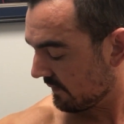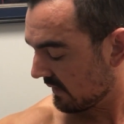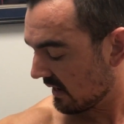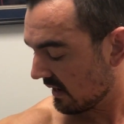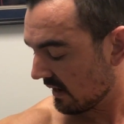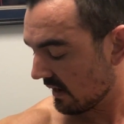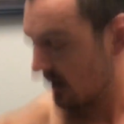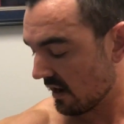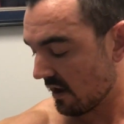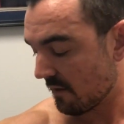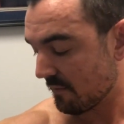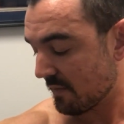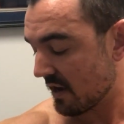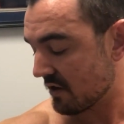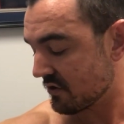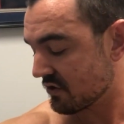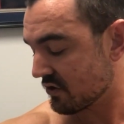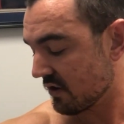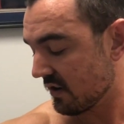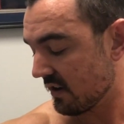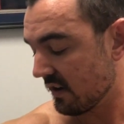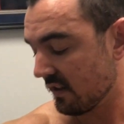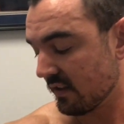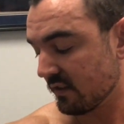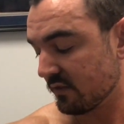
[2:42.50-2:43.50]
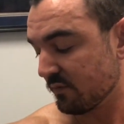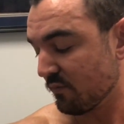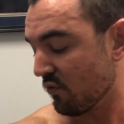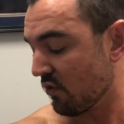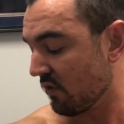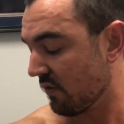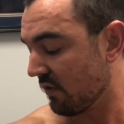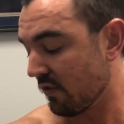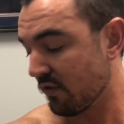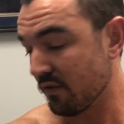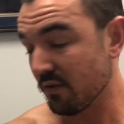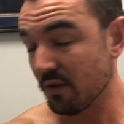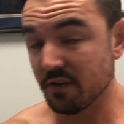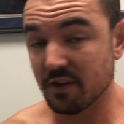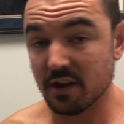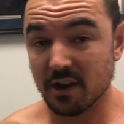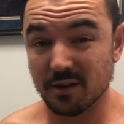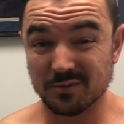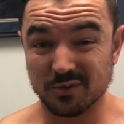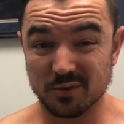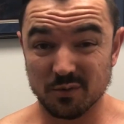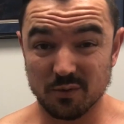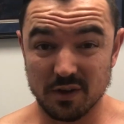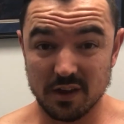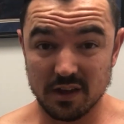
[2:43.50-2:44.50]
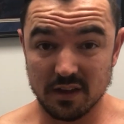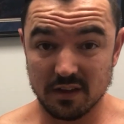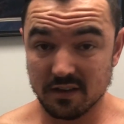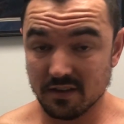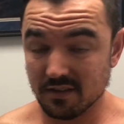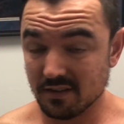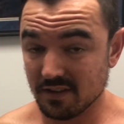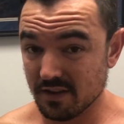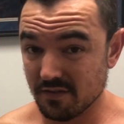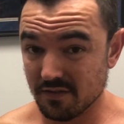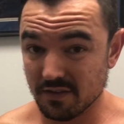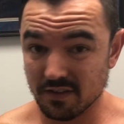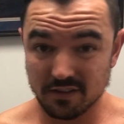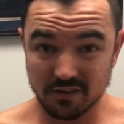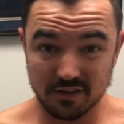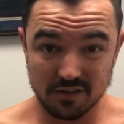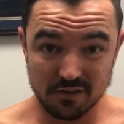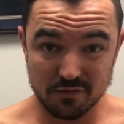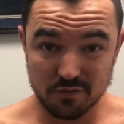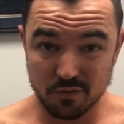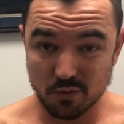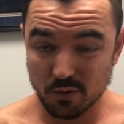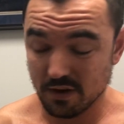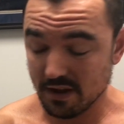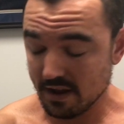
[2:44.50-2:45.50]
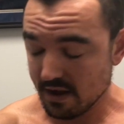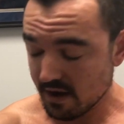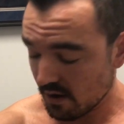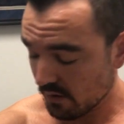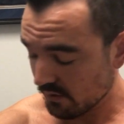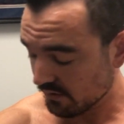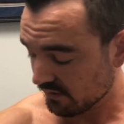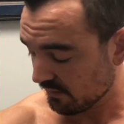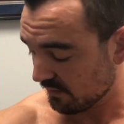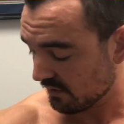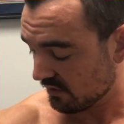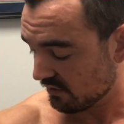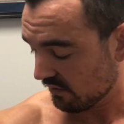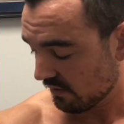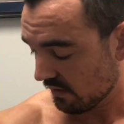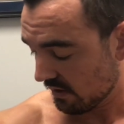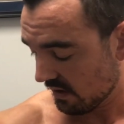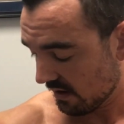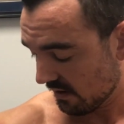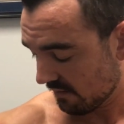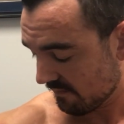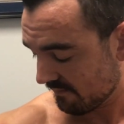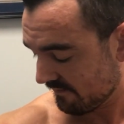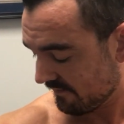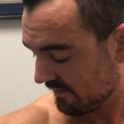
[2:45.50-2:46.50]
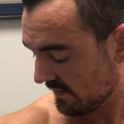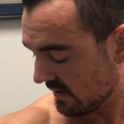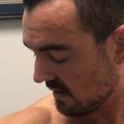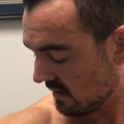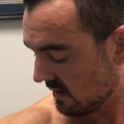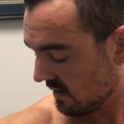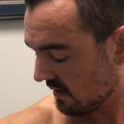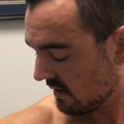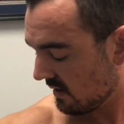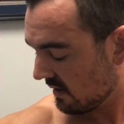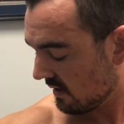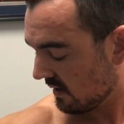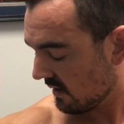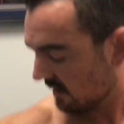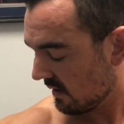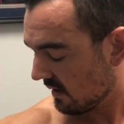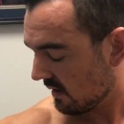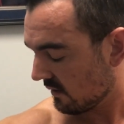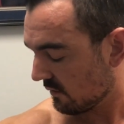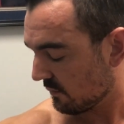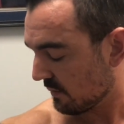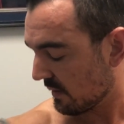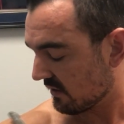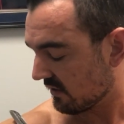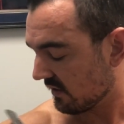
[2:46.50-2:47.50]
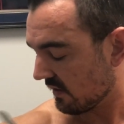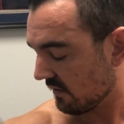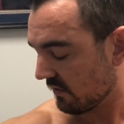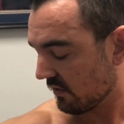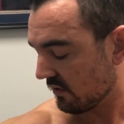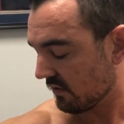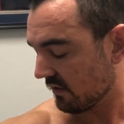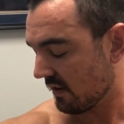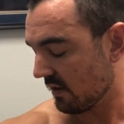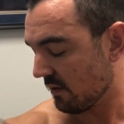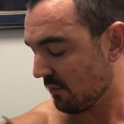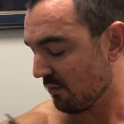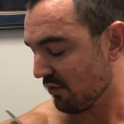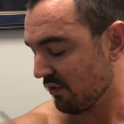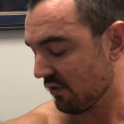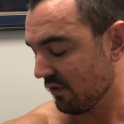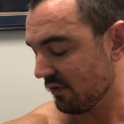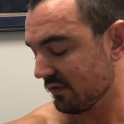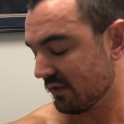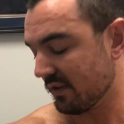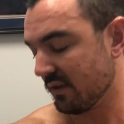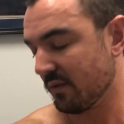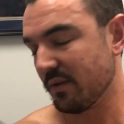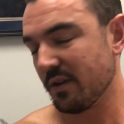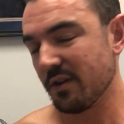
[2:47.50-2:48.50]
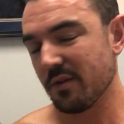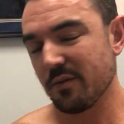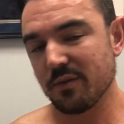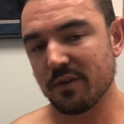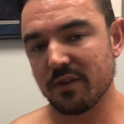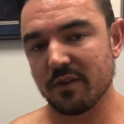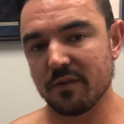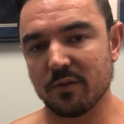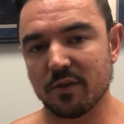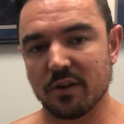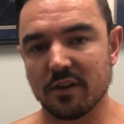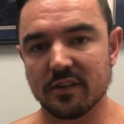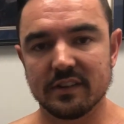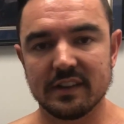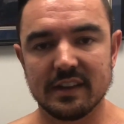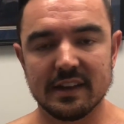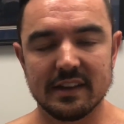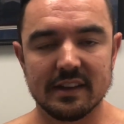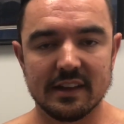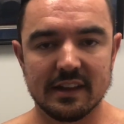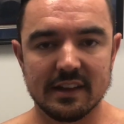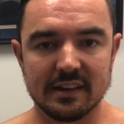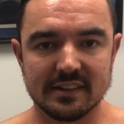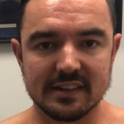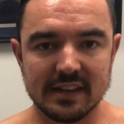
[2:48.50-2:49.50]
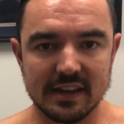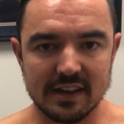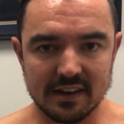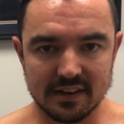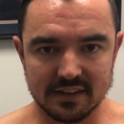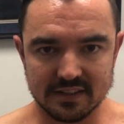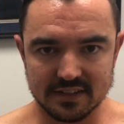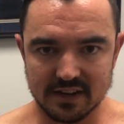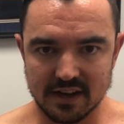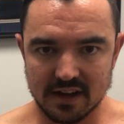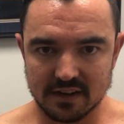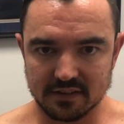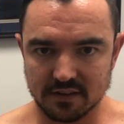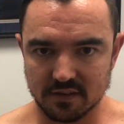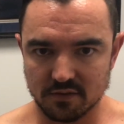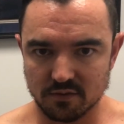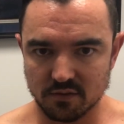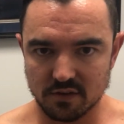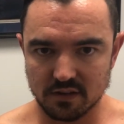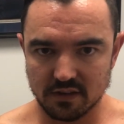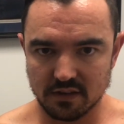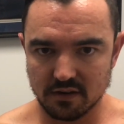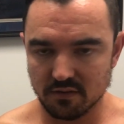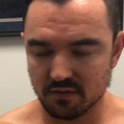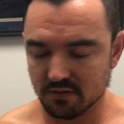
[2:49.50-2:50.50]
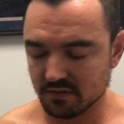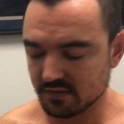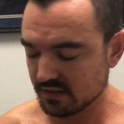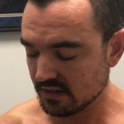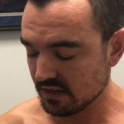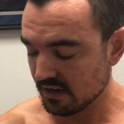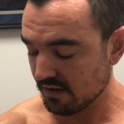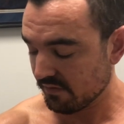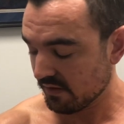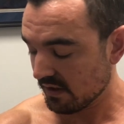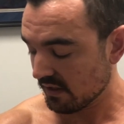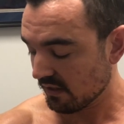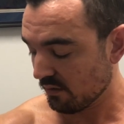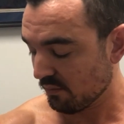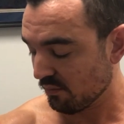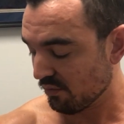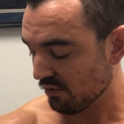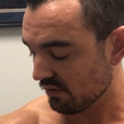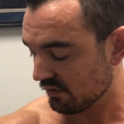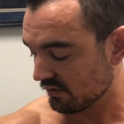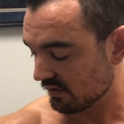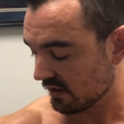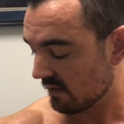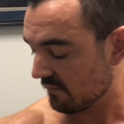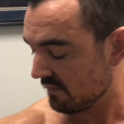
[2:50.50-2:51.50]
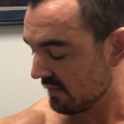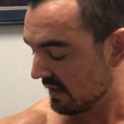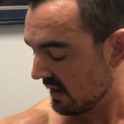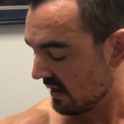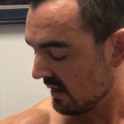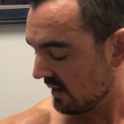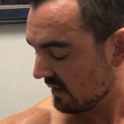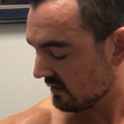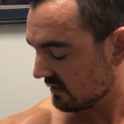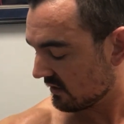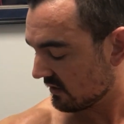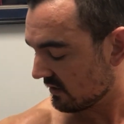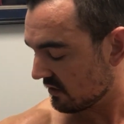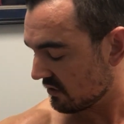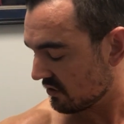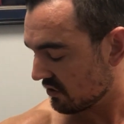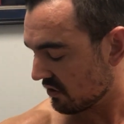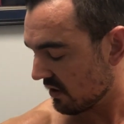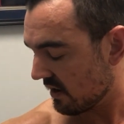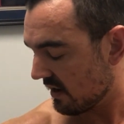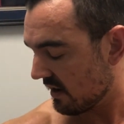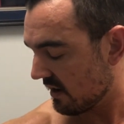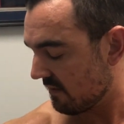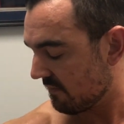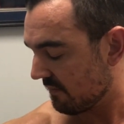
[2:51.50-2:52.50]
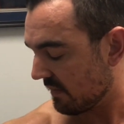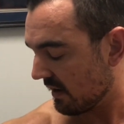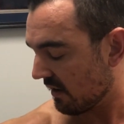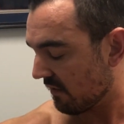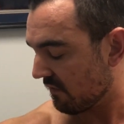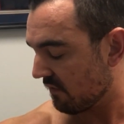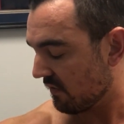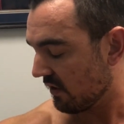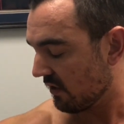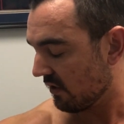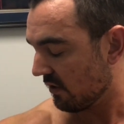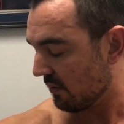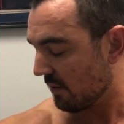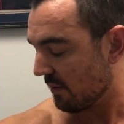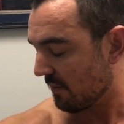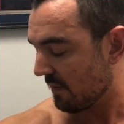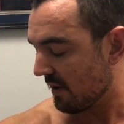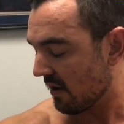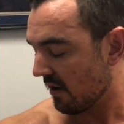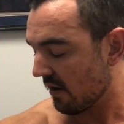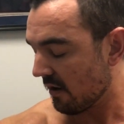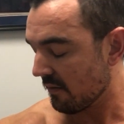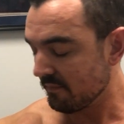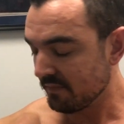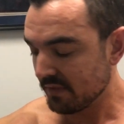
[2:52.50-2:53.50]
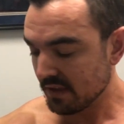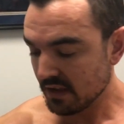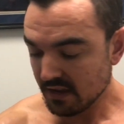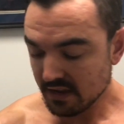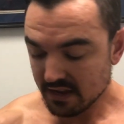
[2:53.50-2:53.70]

And again, I'm not treating this more than 3 times a week. Give it a good 48 hours in between. Especially if there's any bruising. We don't want, our intent is not to really significantly bruise it. It's just to treat it, make it feel a little bit better.